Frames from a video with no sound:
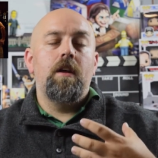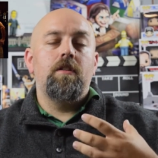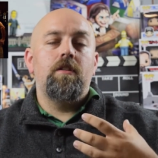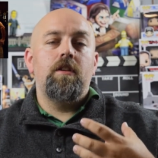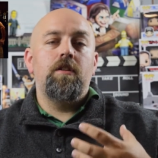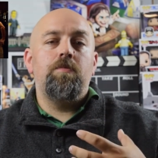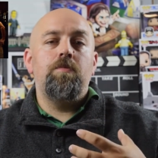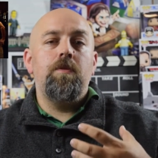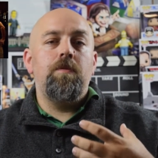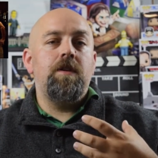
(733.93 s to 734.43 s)

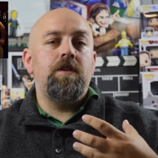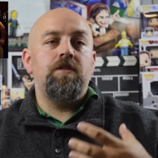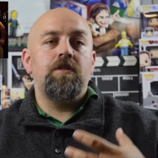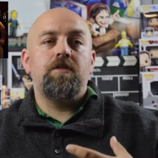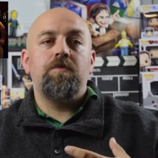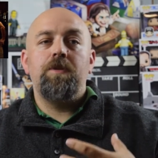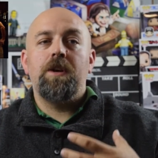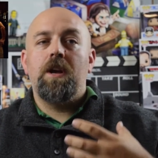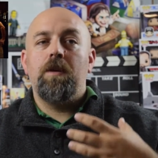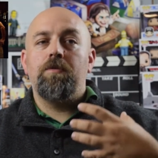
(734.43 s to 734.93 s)
this movie
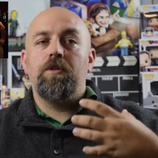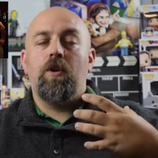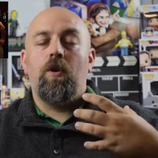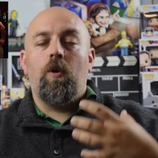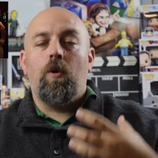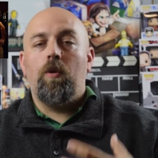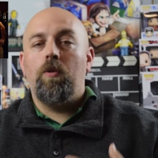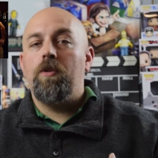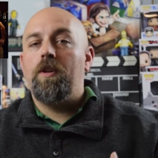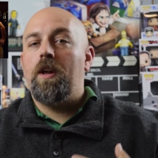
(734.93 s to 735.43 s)
just becomes a
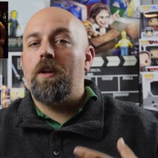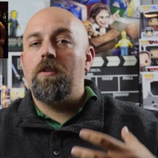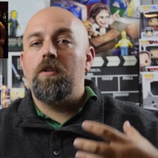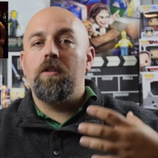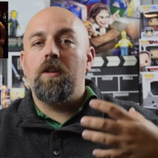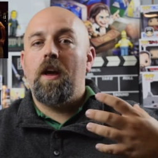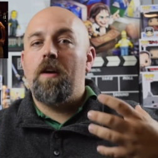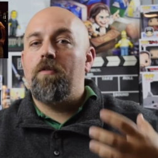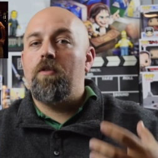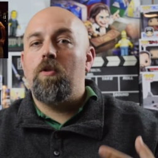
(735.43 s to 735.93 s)
whole nother
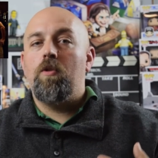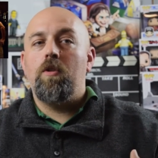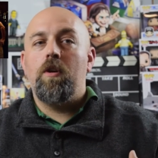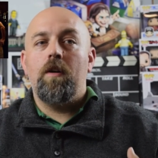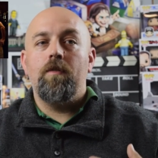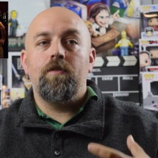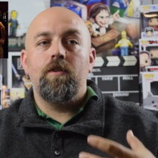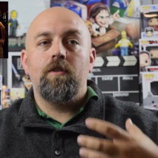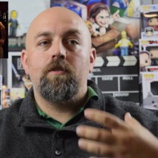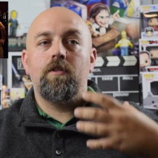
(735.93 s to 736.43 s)
level
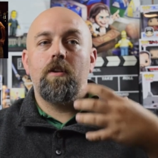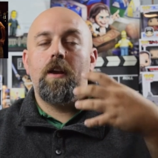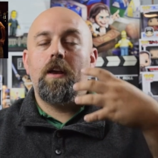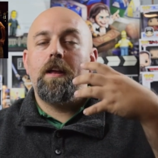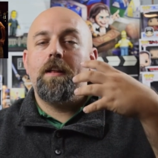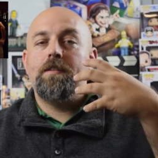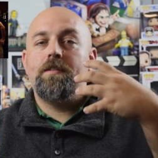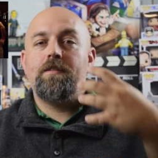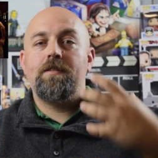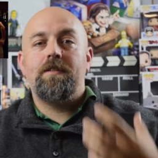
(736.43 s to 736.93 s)
of just
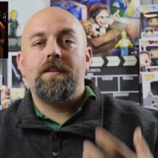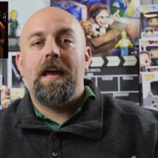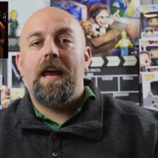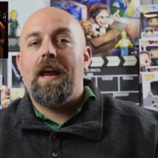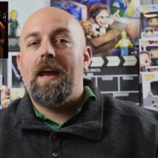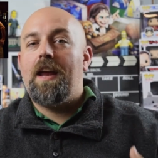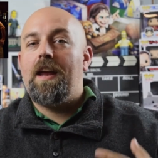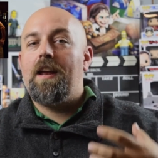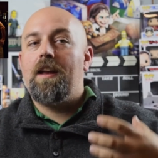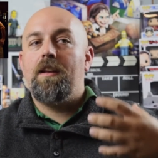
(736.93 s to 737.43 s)

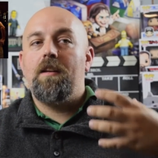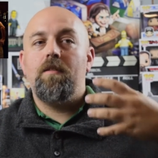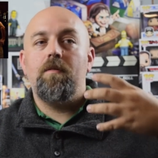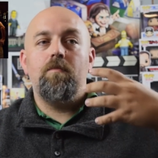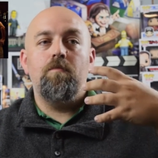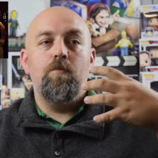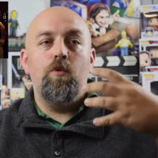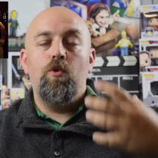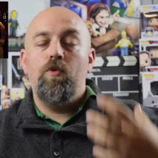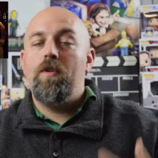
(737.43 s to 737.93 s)

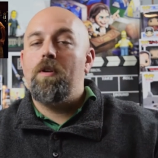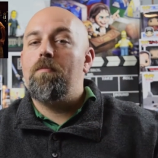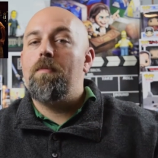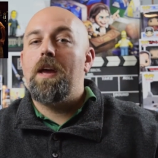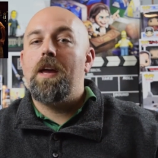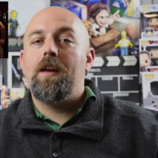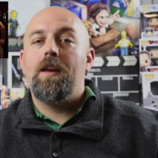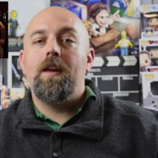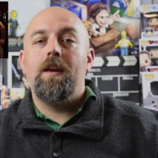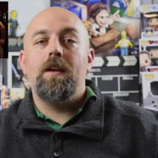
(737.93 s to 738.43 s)
insane movie
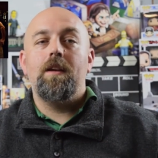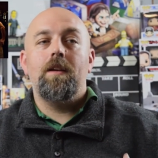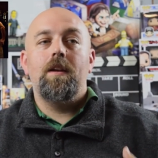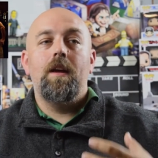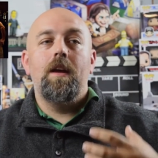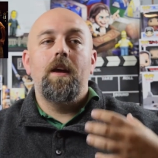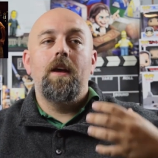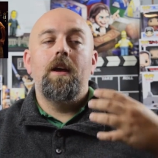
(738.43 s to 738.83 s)
making.